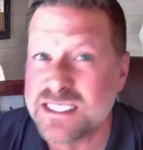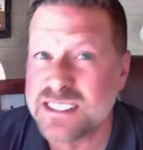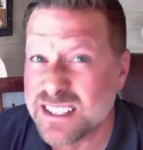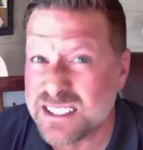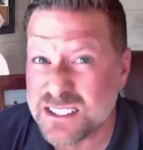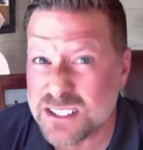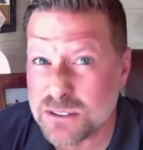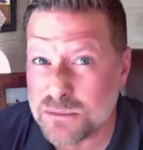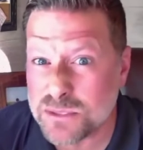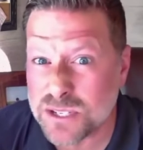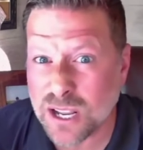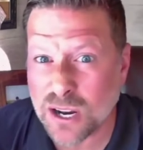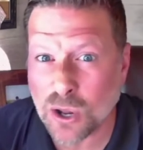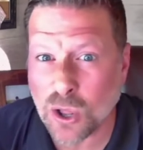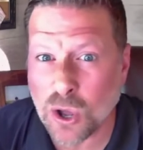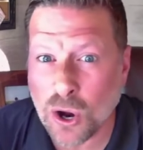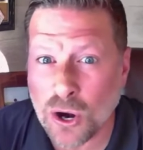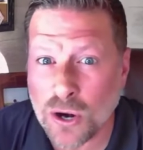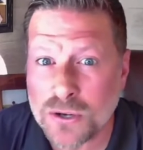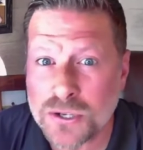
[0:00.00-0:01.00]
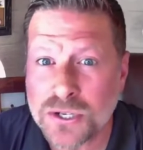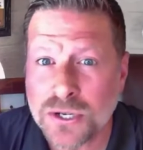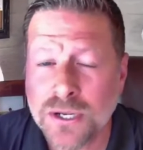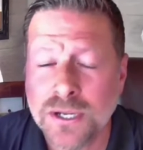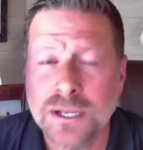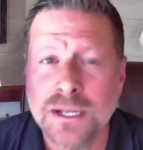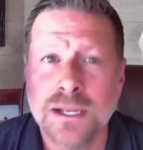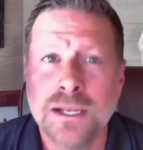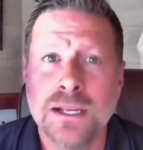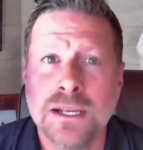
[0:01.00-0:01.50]
systems at large
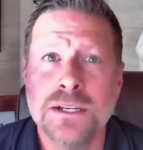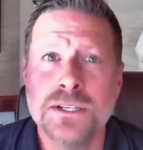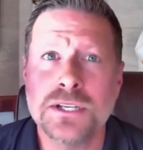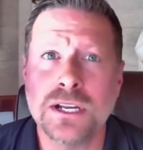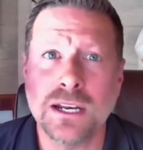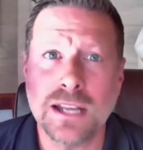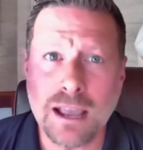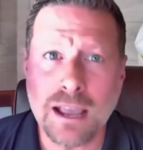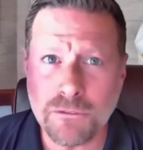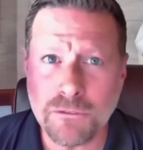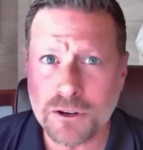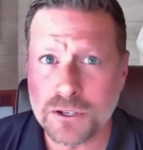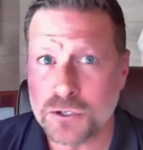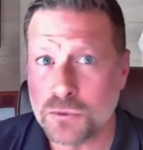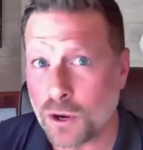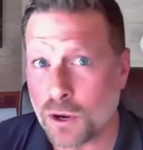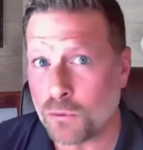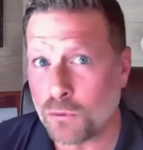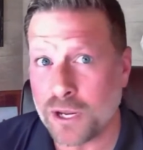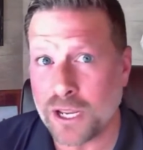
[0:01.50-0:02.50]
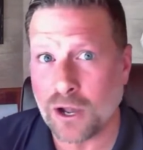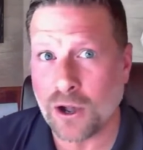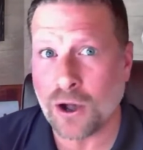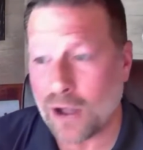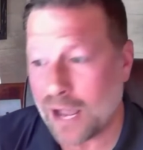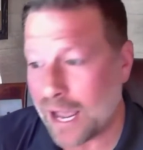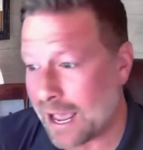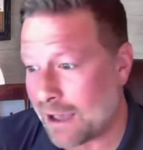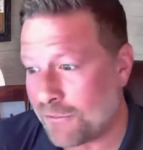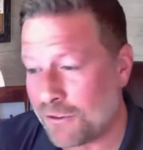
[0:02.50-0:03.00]
to leverage what we
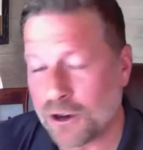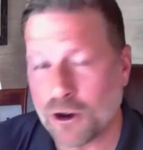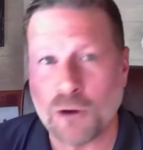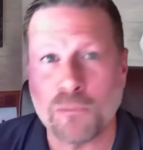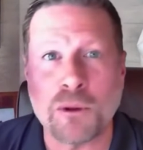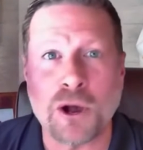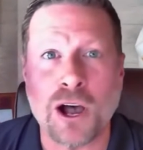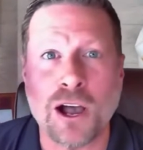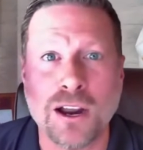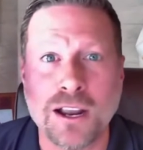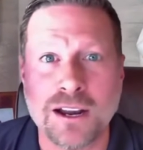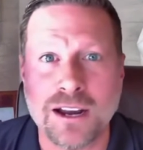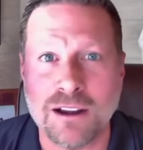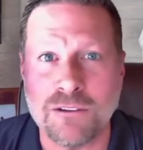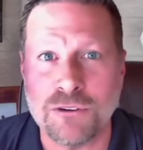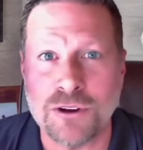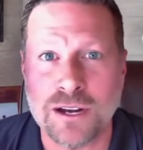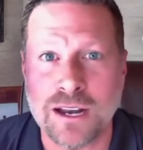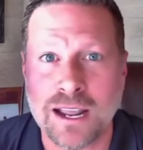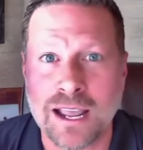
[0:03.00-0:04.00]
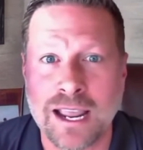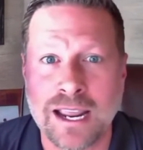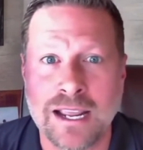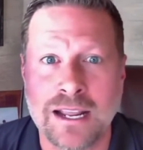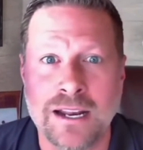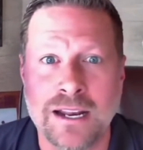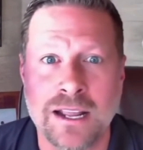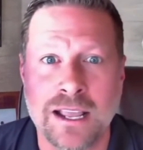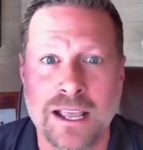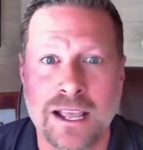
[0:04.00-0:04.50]
all have in our pocket every
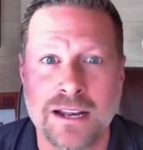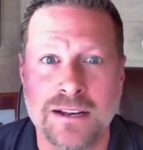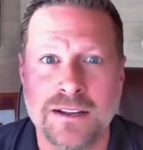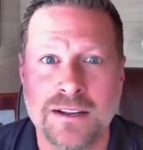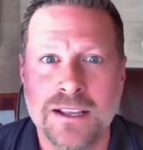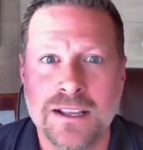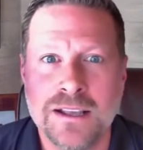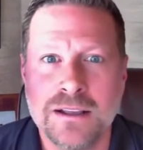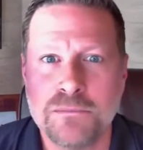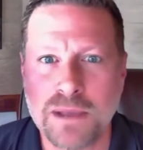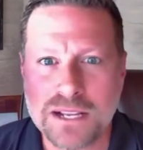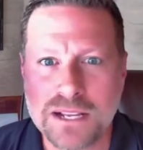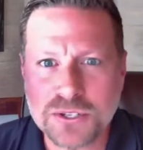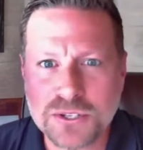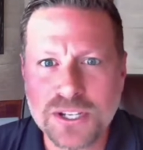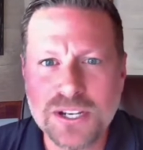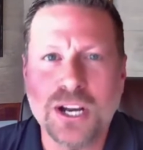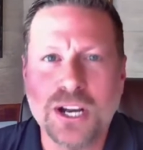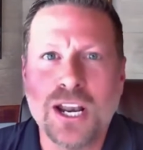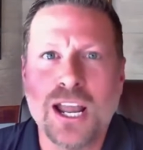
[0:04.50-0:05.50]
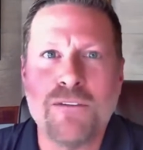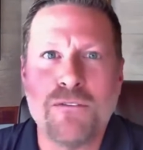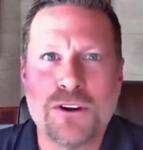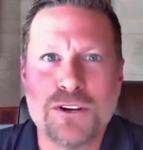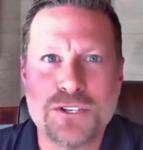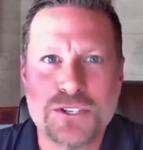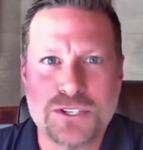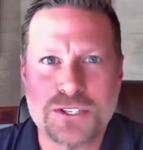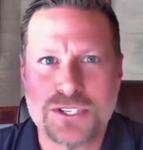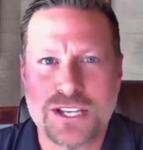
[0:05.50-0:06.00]
day, and basically to
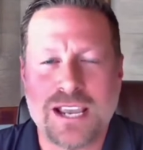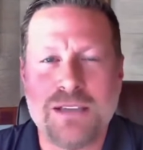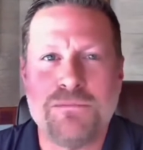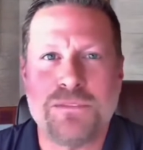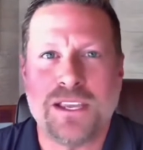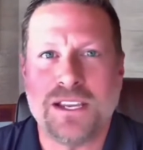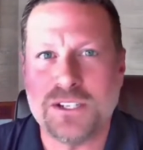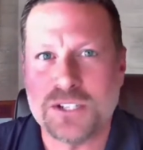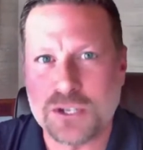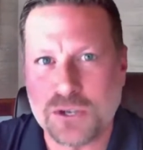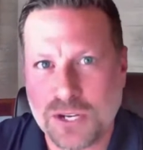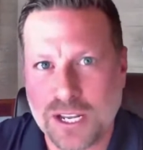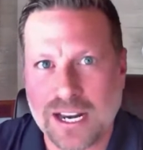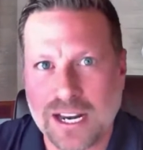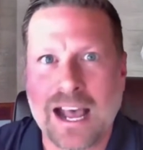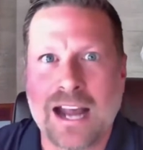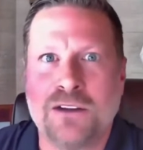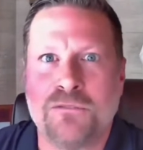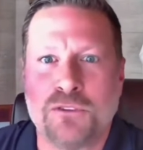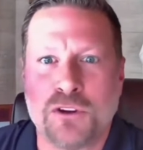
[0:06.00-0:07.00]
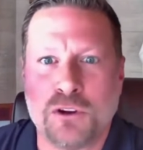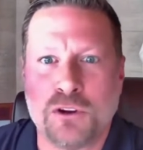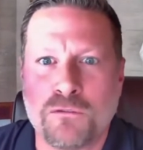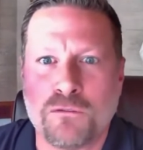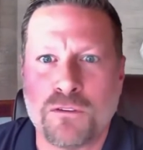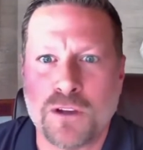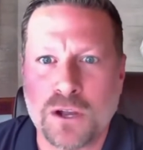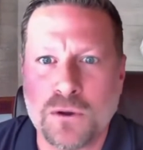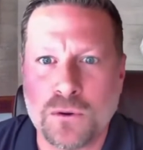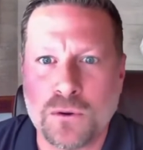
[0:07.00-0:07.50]
leverage the same things you get out of your
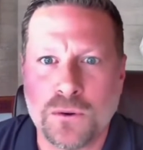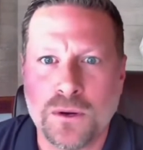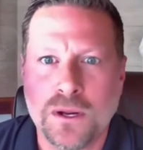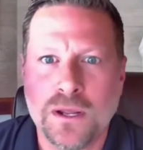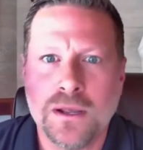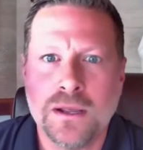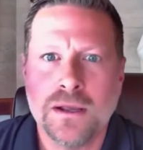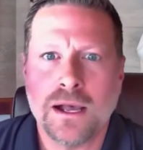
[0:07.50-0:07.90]
phone,